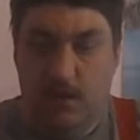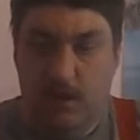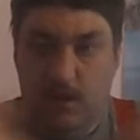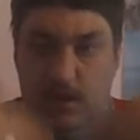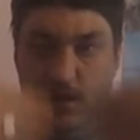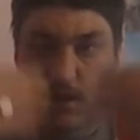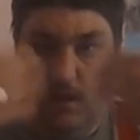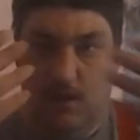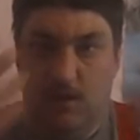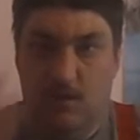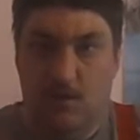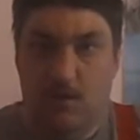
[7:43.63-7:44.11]

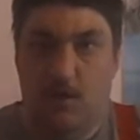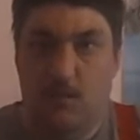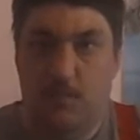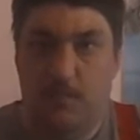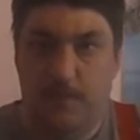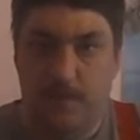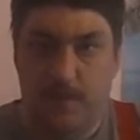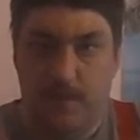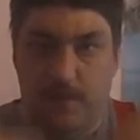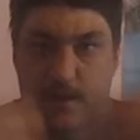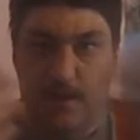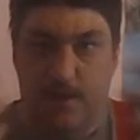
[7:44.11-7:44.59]
can
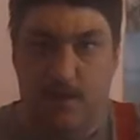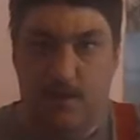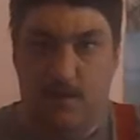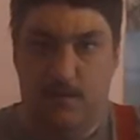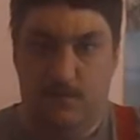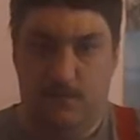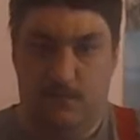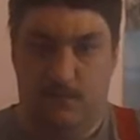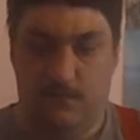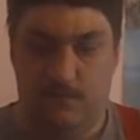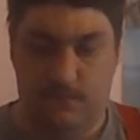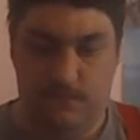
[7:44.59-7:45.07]
copy
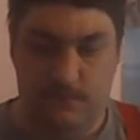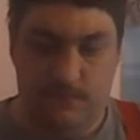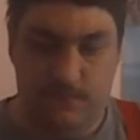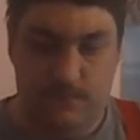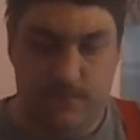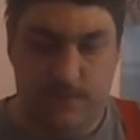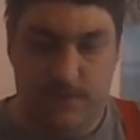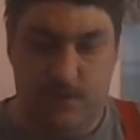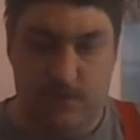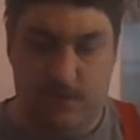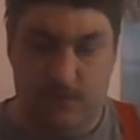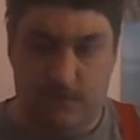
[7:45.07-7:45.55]

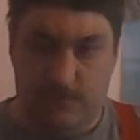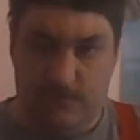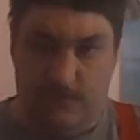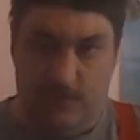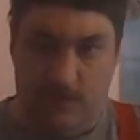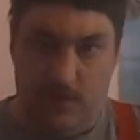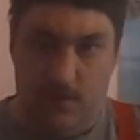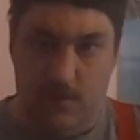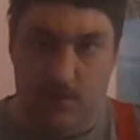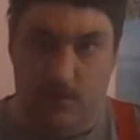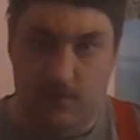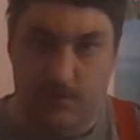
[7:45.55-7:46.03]
those
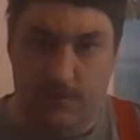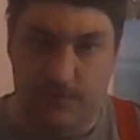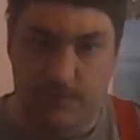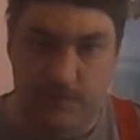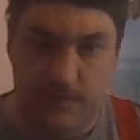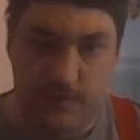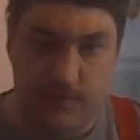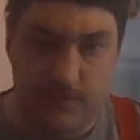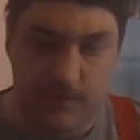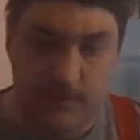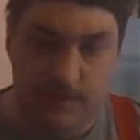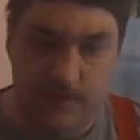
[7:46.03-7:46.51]
files,
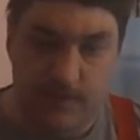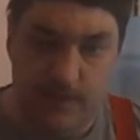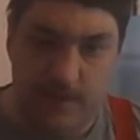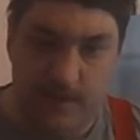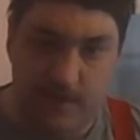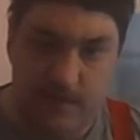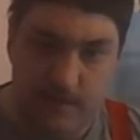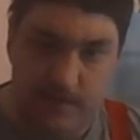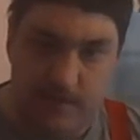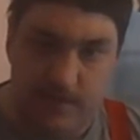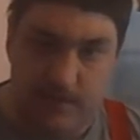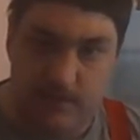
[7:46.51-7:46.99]
they
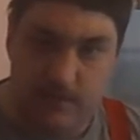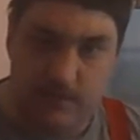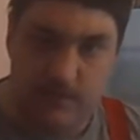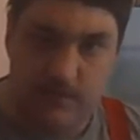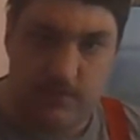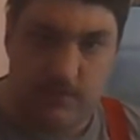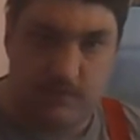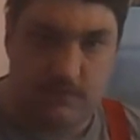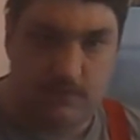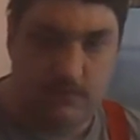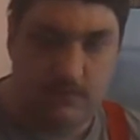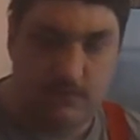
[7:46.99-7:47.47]
can sell
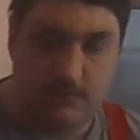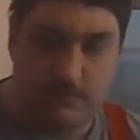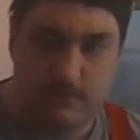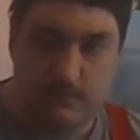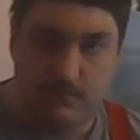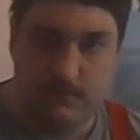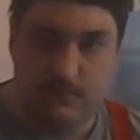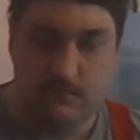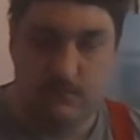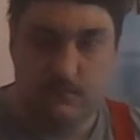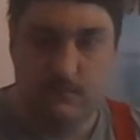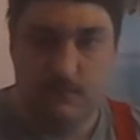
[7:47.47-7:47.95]
to.
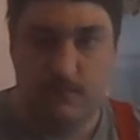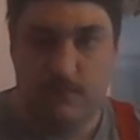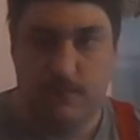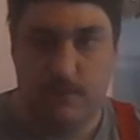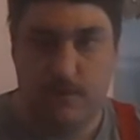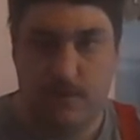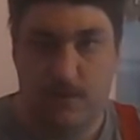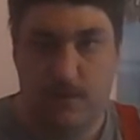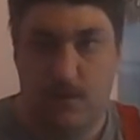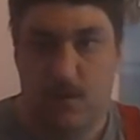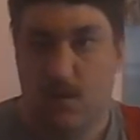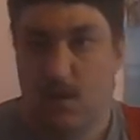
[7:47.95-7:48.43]

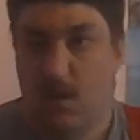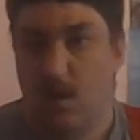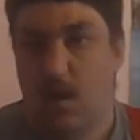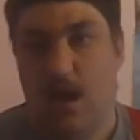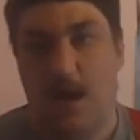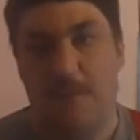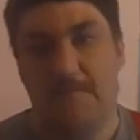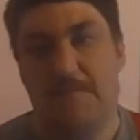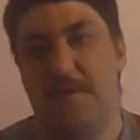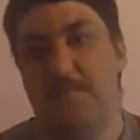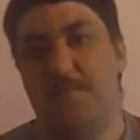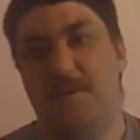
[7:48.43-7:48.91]

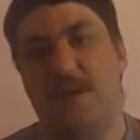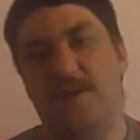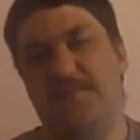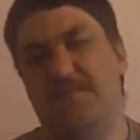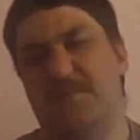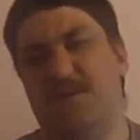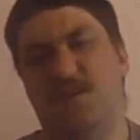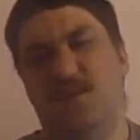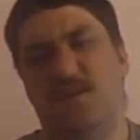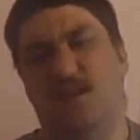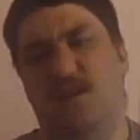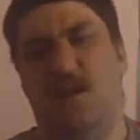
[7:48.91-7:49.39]
I mean,
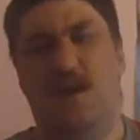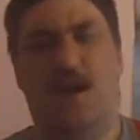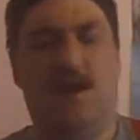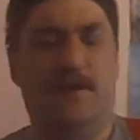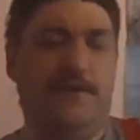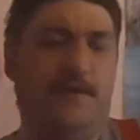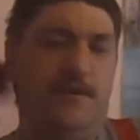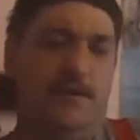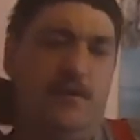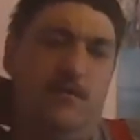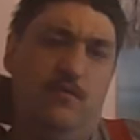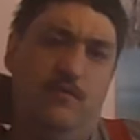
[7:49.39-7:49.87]
maybe, I
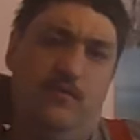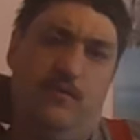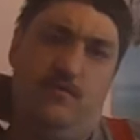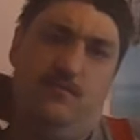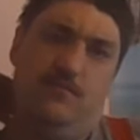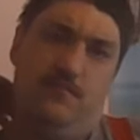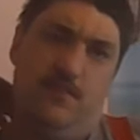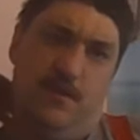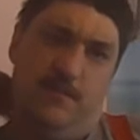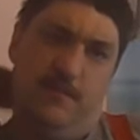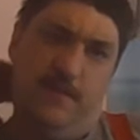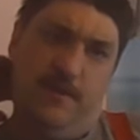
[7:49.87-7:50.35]
don't know though,
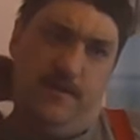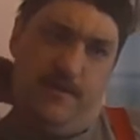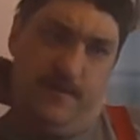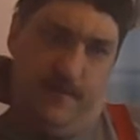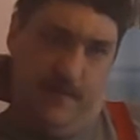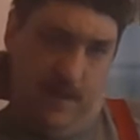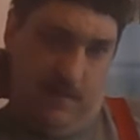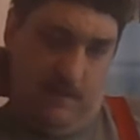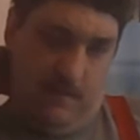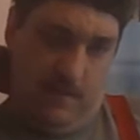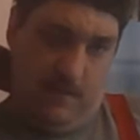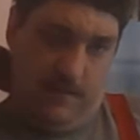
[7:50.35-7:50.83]
maybe
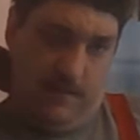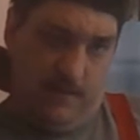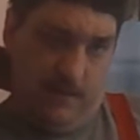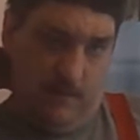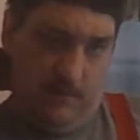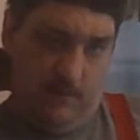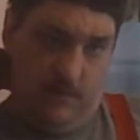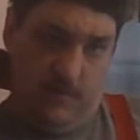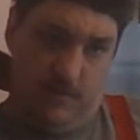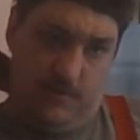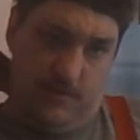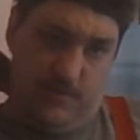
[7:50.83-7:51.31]
Steam has
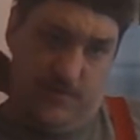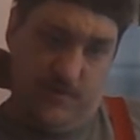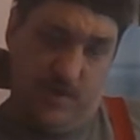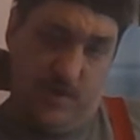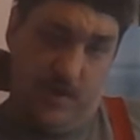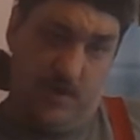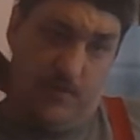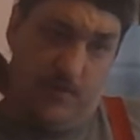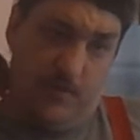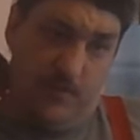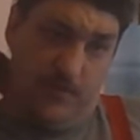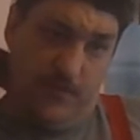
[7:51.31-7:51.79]
some
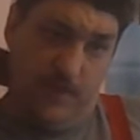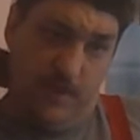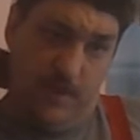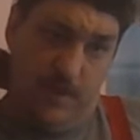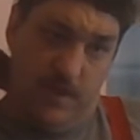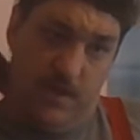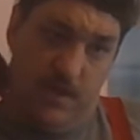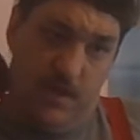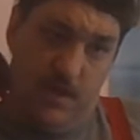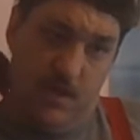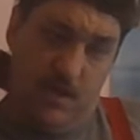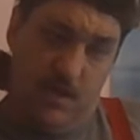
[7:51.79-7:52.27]
contract with
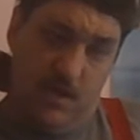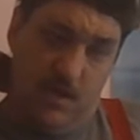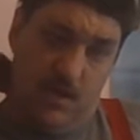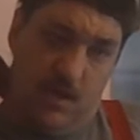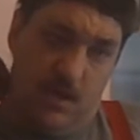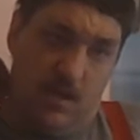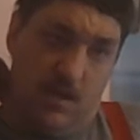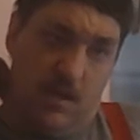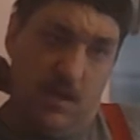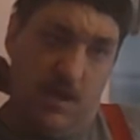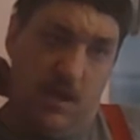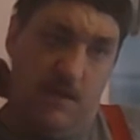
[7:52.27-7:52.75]
the
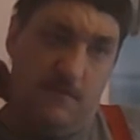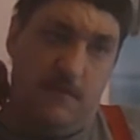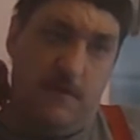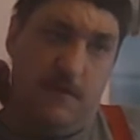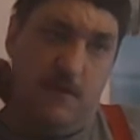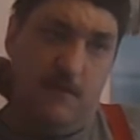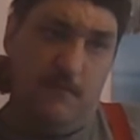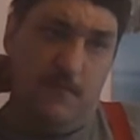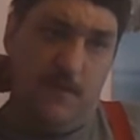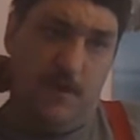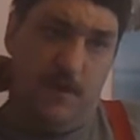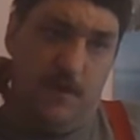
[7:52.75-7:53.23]
game
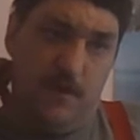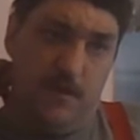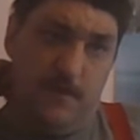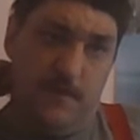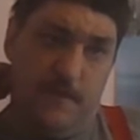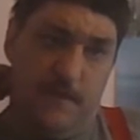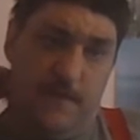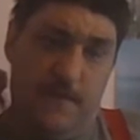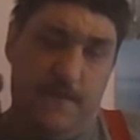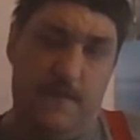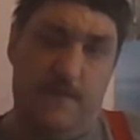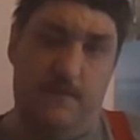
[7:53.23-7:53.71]
companies
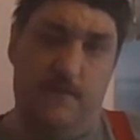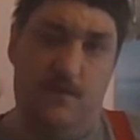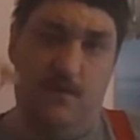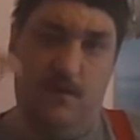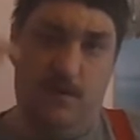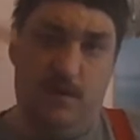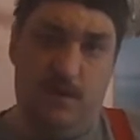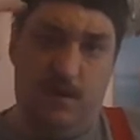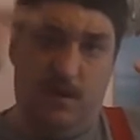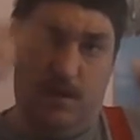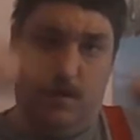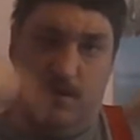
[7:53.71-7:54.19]
that they're
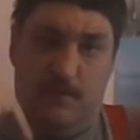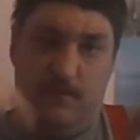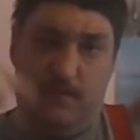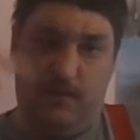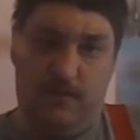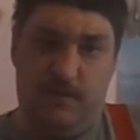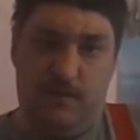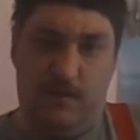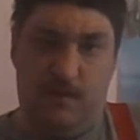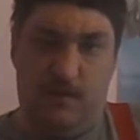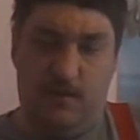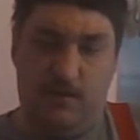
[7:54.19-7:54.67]
only allowed to
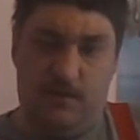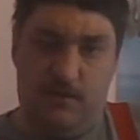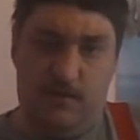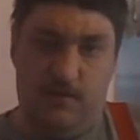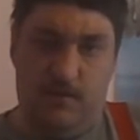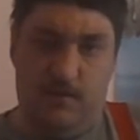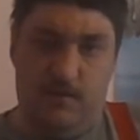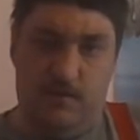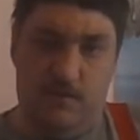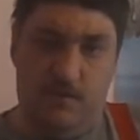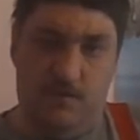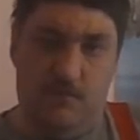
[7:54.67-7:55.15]
sell a
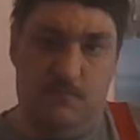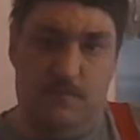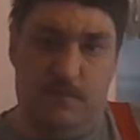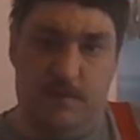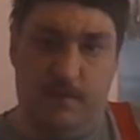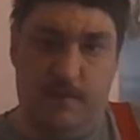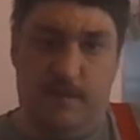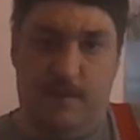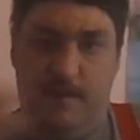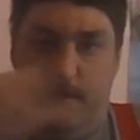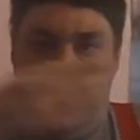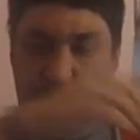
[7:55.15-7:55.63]
certain number
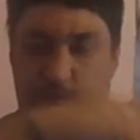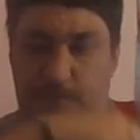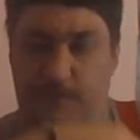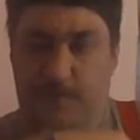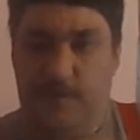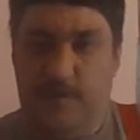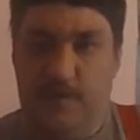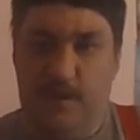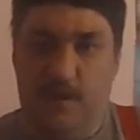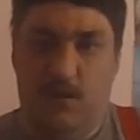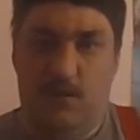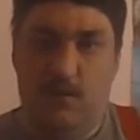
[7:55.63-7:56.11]
and then they have to
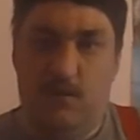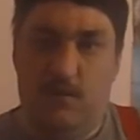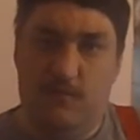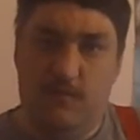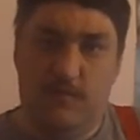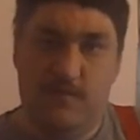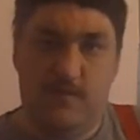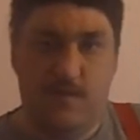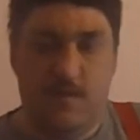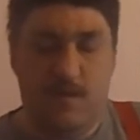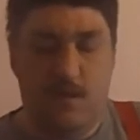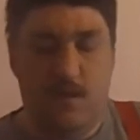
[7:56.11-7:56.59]
take it off
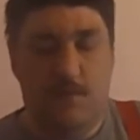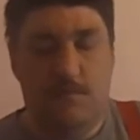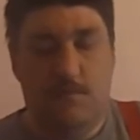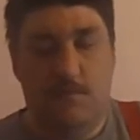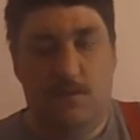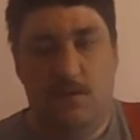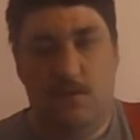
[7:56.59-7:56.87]
Steam.